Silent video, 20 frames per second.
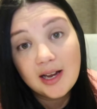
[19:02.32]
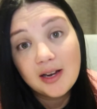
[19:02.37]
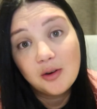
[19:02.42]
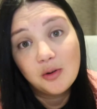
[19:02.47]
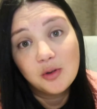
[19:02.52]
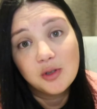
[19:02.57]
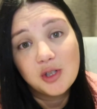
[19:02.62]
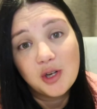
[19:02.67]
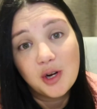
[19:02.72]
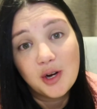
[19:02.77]
and
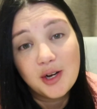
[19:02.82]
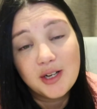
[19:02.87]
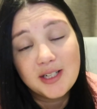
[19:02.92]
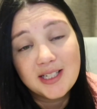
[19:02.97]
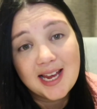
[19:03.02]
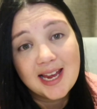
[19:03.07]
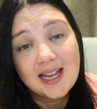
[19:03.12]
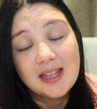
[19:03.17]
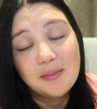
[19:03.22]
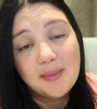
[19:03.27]
also
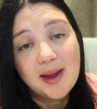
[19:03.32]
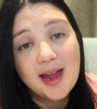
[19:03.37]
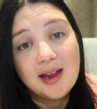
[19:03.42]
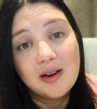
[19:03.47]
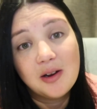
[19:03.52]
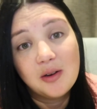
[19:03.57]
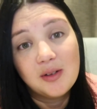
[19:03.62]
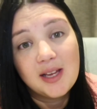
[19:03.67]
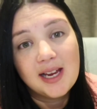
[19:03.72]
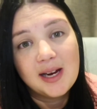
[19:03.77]
take them
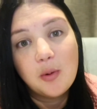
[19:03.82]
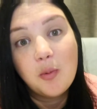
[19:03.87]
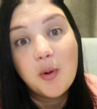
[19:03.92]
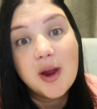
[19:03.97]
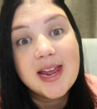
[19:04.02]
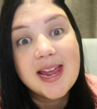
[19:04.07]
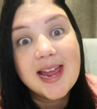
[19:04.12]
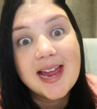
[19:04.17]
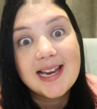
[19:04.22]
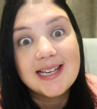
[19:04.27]
out on like
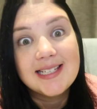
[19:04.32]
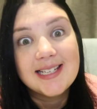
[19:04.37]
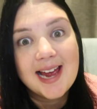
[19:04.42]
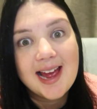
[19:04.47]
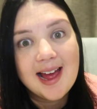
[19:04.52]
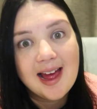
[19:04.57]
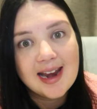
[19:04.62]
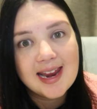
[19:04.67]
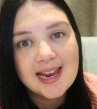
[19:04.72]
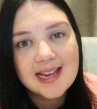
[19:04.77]
weekend
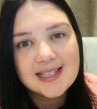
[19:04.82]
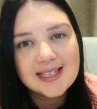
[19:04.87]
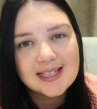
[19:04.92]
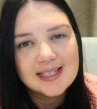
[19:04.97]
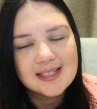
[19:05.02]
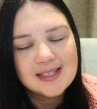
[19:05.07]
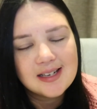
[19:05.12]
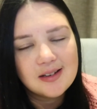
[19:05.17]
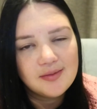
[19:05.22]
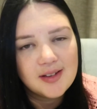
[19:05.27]
outings
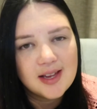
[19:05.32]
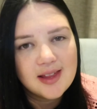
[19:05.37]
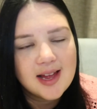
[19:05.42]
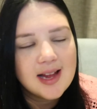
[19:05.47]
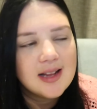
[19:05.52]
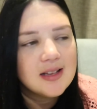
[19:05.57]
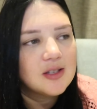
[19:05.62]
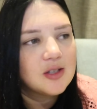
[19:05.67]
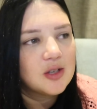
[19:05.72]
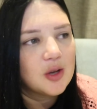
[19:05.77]
and stuff like
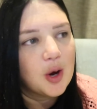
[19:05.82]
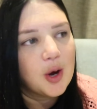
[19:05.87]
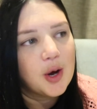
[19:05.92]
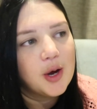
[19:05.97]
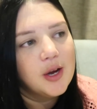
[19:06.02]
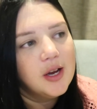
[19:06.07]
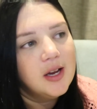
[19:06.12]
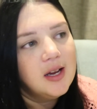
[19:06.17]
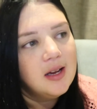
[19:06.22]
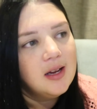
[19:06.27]
that so
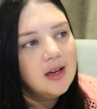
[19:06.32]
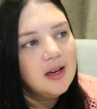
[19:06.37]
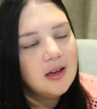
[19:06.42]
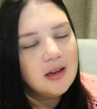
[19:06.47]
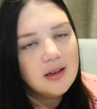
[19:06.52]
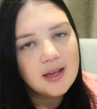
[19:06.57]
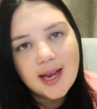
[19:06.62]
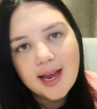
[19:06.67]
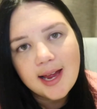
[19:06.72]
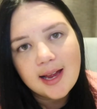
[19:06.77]

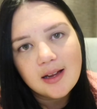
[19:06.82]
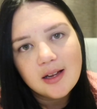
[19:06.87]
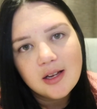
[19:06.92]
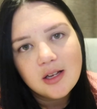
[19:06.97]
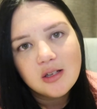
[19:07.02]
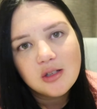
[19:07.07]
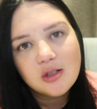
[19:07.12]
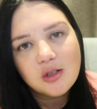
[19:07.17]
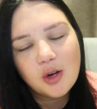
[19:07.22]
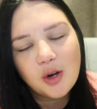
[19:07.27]
yeah
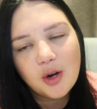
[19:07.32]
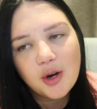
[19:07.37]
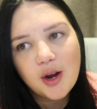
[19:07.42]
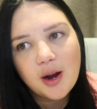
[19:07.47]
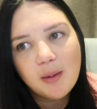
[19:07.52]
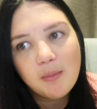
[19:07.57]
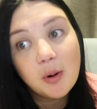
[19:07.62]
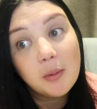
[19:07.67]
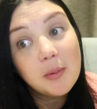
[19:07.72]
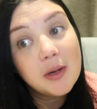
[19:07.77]
so
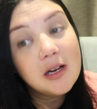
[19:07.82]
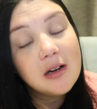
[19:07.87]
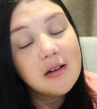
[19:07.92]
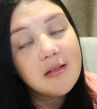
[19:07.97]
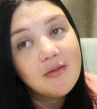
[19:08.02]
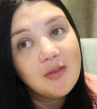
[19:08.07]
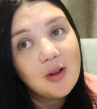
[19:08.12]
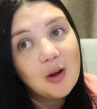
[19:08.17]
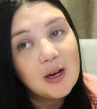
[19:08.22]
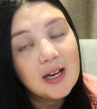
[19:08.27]
I'm probably
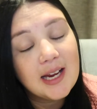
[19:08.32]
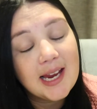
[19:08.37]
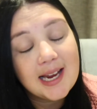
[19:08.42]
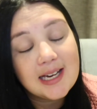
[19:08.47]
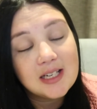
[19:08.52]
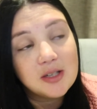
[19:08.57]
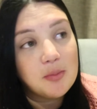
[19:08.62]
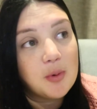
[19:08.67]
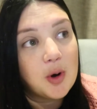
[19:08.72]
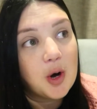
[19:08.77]
gonna vlog
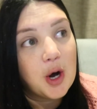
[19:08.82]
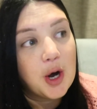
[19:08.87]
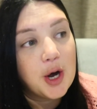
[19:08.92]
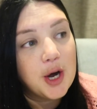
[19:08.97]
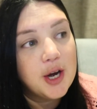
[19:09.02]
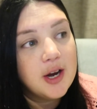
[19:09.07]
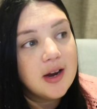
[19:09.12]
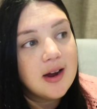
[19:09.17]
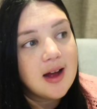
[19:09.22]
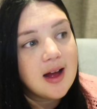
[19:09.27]
again
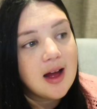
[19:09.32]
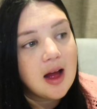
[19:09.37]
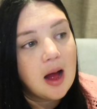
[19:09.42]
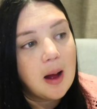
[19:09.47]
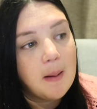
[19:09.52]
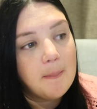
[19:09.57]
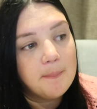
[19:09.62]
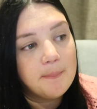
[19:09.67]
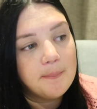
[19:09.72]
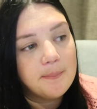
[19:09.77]
tomorrow
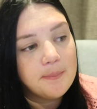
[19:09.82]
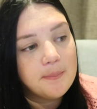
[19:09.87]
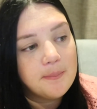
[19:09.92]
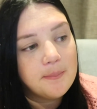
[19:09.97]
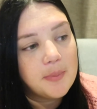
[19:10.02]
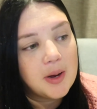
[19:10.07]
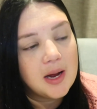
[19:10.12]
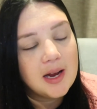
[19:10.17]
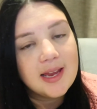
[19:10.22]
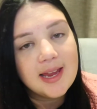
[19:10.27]
um,
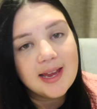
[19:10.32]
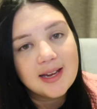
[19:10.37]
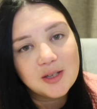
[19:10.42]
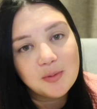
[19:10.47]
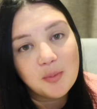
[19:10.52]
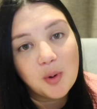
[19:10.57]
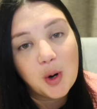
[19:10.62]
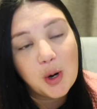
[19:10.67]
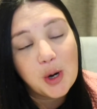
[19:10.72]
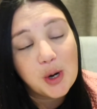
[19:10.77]
but yeah
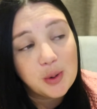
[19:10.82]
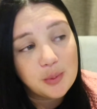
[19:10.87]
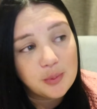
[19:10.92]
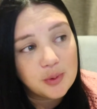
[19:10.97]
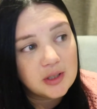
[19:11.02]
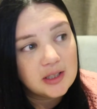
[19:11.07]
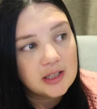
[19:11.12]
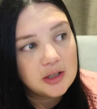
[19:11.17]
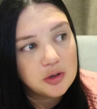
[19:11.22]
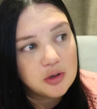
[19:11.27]
tomorrow
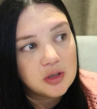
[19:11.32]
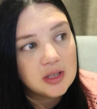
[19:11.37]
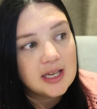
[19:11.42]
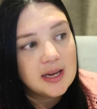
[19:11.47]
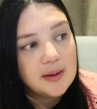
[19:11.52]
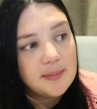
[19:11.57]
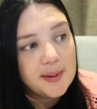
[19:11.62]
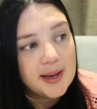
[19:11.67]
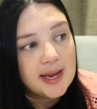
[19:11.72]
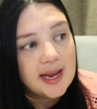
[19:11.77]
will
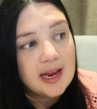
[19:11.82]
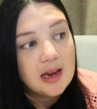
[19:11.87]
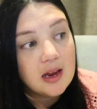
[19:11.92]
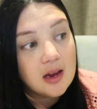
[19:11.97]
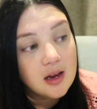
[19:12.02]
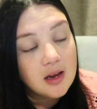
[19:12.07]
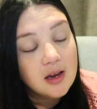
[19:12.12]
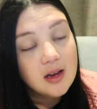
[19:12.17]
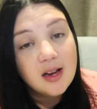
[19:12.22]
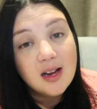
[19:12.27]
literally be
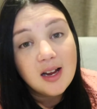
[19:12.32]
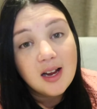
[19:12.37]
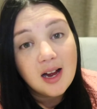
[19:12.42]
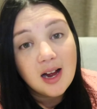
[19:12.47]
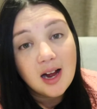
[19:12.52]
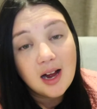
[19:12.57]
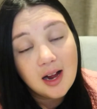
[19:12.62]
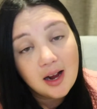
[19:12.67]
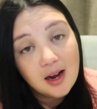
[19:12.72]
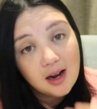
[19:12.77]

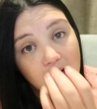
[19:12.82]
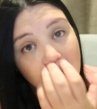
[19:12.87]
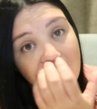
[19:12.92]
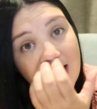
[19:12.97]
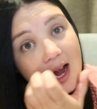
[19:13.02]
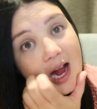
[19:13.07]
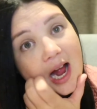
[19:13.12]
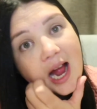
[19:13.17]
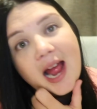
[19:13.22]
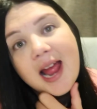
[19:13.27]

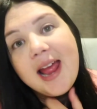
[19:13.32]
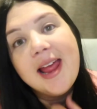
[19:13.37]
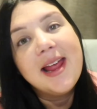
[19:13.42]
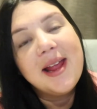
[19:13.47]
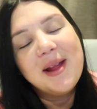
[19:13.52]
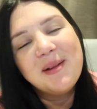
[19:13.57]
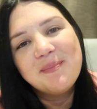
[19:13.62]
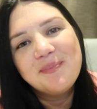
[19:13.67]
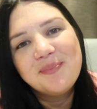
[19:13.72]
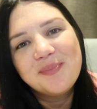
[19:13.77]

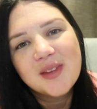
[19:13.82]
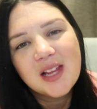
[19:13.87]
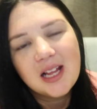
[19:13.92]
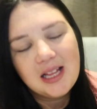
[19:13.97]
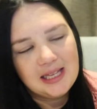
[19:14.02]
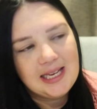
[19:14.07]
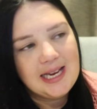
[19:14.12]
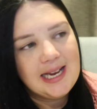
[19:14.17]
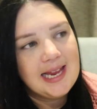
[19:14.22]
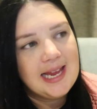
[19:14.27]
a
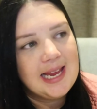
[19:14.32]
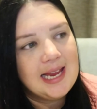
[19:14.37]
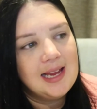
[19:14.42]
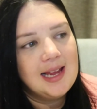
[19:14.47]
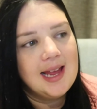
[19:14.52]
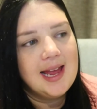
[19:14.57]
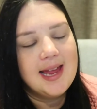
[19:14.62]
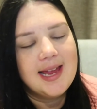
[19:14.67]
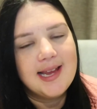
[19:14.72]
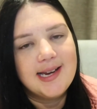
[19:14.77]

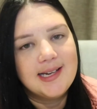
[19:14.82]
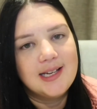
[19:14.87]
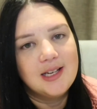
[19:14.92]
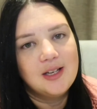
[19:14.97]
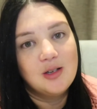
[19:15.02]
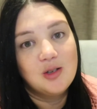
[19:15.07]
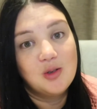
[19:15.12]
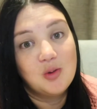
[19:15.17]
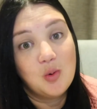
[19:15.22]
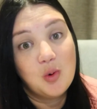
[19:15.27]
cleaning and
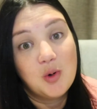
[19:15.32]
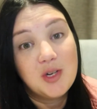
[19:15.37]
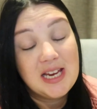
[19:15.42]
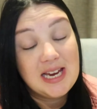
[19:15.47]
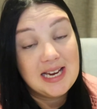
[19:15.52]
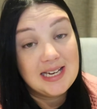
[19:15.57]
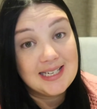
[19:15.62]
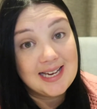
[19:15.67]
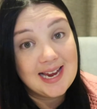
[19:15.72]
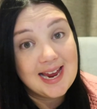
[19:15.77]

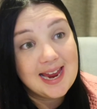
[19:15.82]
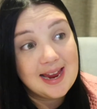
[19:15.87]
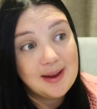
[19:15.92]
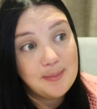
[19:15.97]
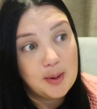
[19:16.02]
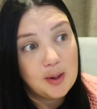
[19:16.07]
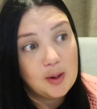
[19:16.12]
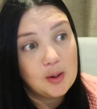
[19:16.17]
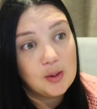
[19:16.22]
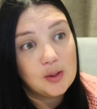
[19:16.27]
sorting day
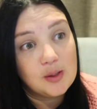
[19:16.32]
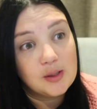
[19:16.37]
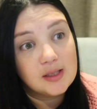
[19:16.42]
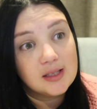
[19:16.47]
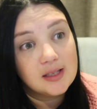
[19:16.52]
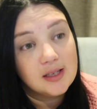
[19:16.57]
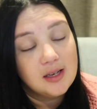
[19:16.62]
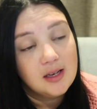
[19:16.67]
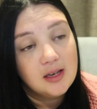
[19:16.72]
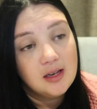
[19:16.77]

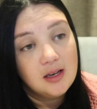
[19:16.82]
because